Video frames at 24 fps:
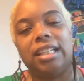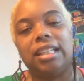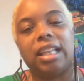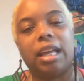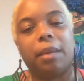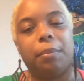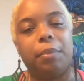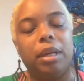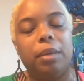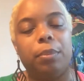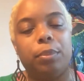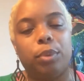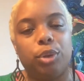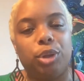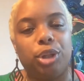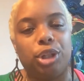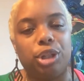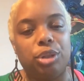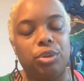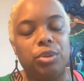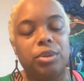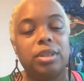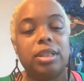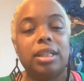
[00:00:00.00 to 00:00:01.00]
that people
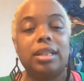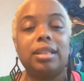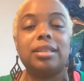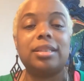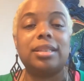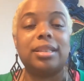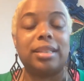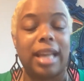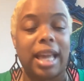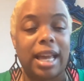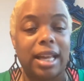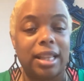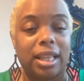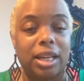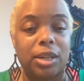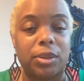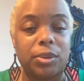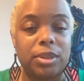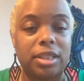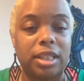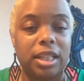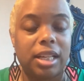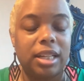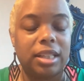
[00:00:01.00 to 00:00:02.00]
use is an
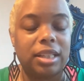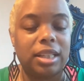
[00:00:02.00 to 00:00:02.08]
LLC,